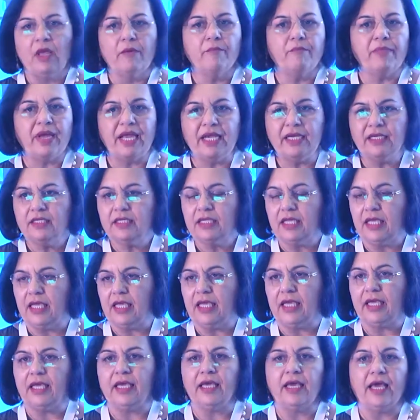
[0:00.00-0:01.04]

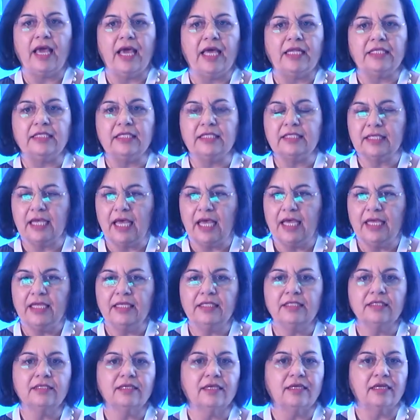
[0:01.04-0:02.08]
painting and
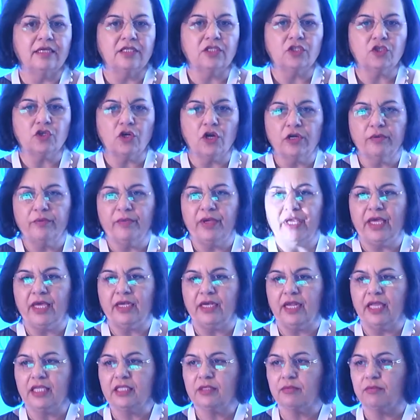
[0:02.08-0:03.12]
science and astronomy
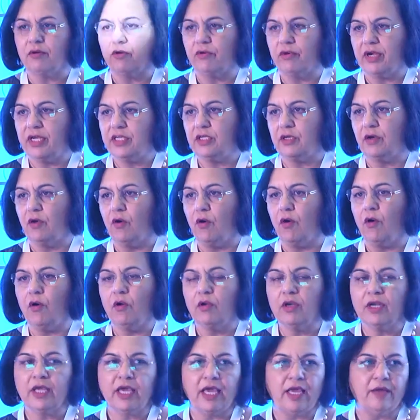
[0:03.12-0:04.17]
and exploration
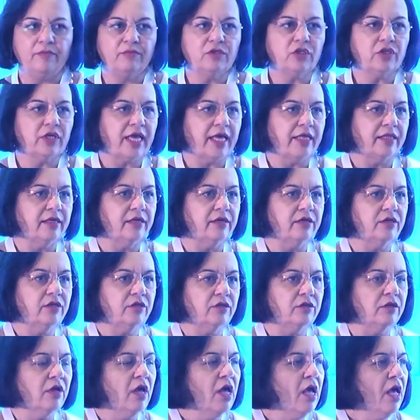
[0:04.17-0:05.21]
all came together
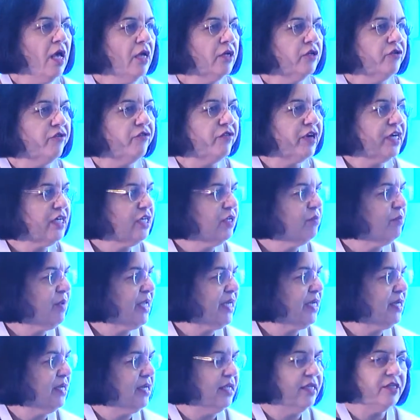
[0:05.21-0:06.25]
to
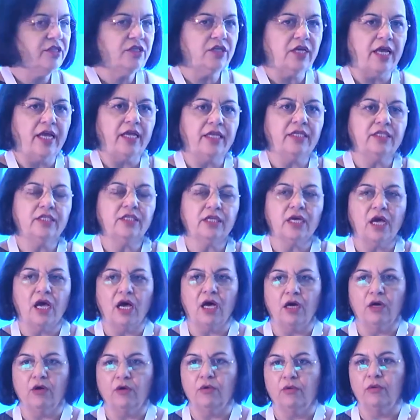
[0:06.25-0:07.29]
fundamentally change
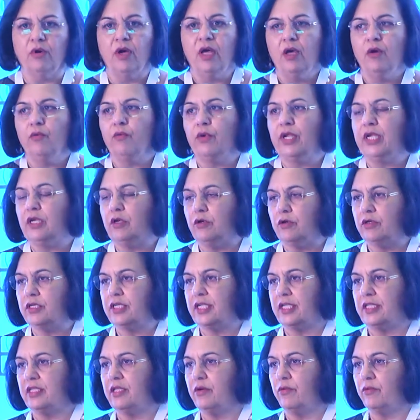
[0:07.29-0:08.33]
how we looked
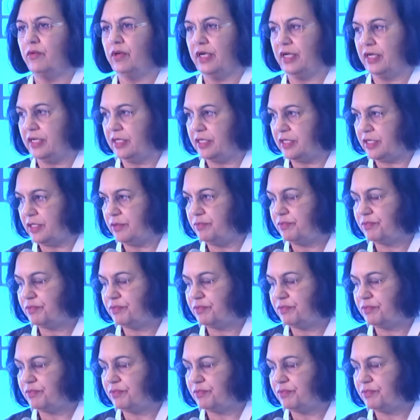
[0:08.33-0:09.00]
at the world.